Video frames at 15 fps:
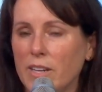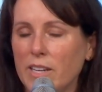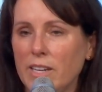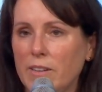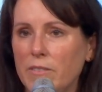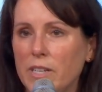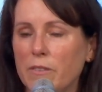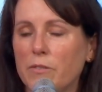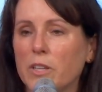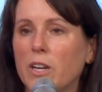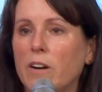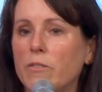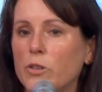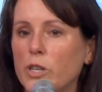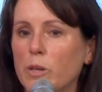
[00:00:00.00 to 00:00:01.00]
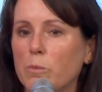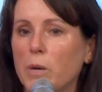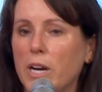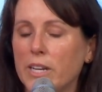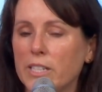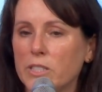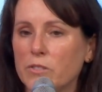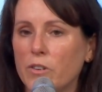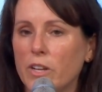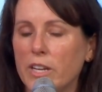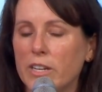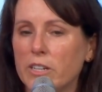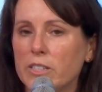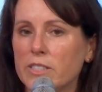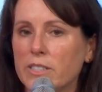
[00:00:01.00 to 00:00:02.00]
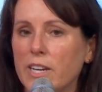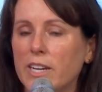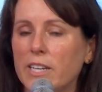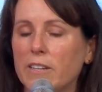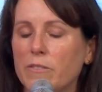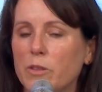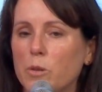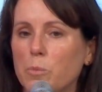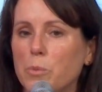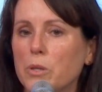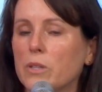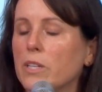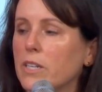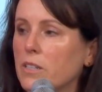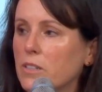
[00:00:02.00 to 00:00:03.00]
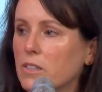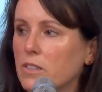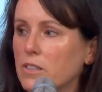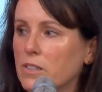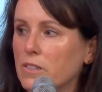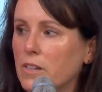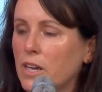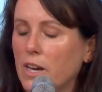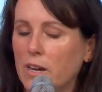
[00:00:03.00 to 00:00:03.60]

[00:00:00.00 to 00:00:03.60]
even if the governing bodies fall on our side, if the political